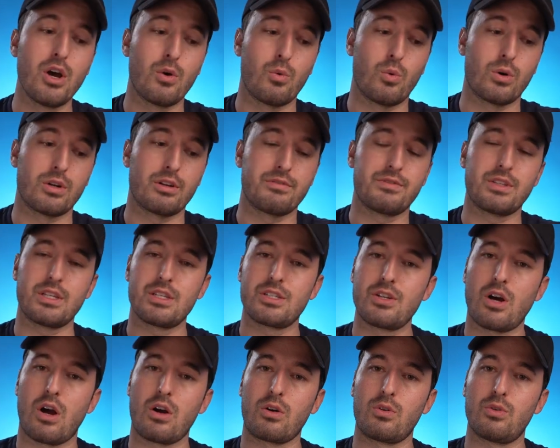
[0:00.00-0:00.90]
one of these
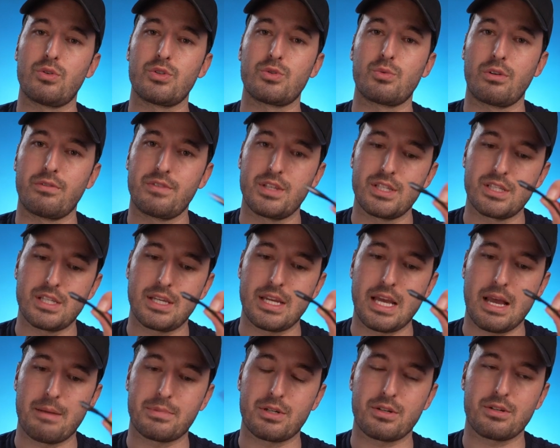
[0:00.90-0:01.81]
dongles, one of these
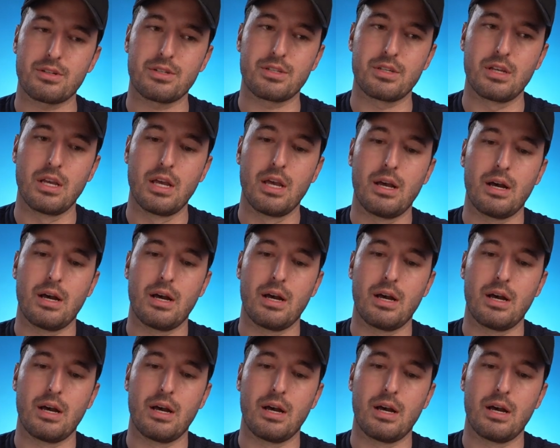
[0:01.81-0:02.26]
adapters.